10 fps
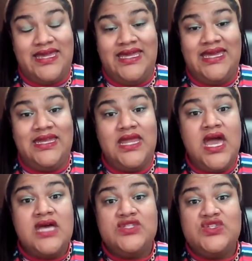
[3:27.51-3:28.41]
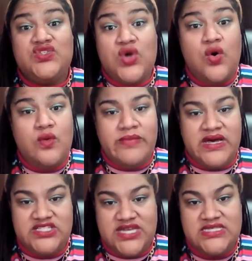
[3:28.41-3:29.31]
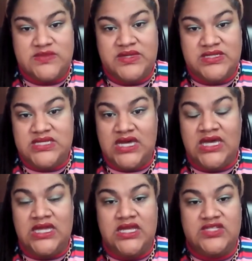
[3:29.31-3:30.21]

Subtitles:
And so much has been done